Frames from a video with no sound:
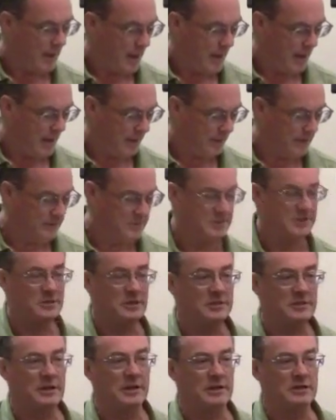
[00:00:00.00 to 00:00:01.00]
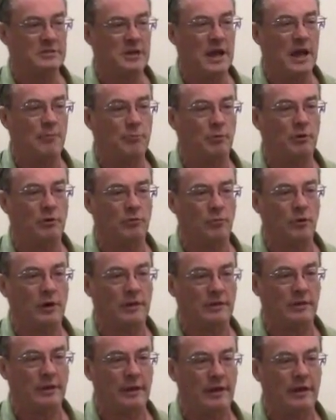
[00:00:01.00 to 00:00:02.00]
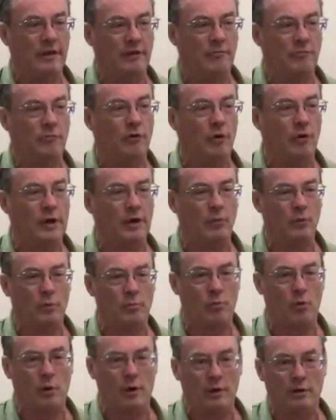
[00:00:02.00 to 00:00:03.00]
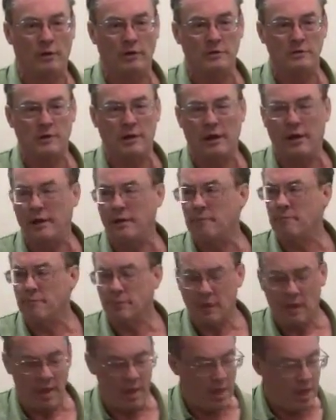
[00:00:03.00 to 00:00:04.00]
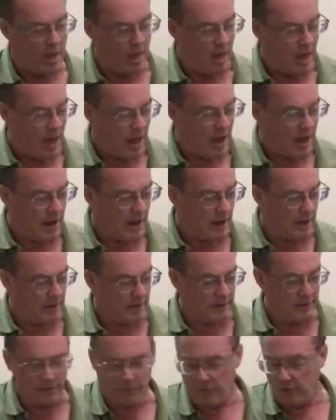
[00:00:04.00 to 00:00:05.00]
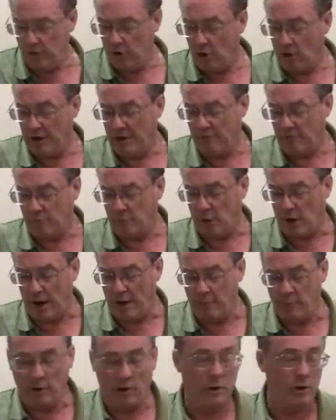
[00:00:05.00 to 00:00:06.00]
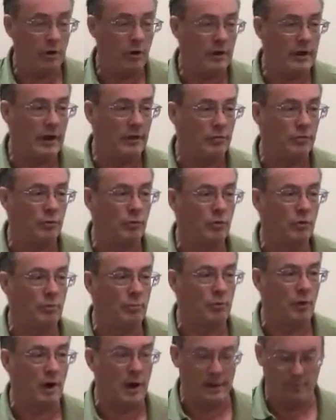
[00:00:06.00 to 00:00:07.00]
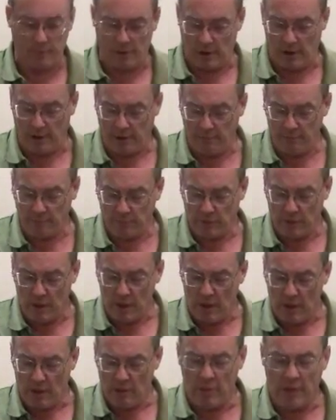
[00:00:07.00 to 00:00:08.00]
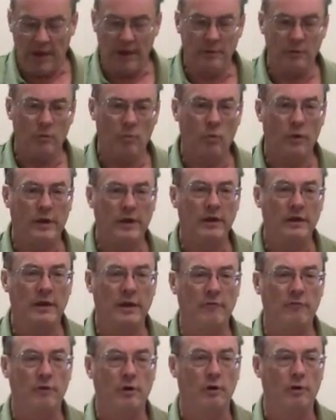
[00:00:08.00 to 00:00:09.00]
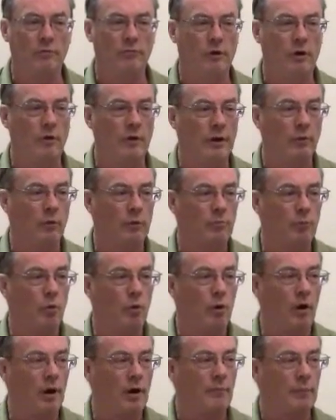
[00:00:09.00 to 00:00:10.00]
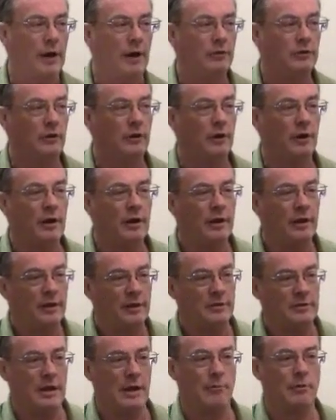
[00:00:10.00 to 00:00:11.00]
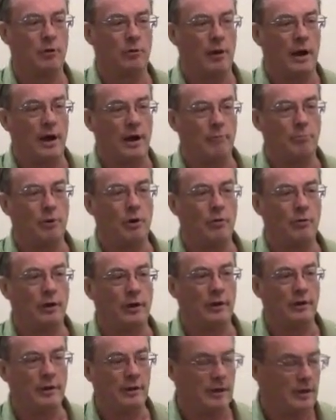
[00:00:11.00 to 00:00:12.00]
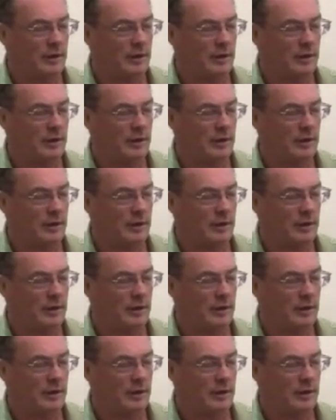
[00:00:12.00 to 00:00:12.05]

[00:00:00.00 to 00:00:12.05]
And this is just an example of what the voting report looks like. If you don't have a primary, you get through the primary, then we can give you a voting report about your Democrat opponent.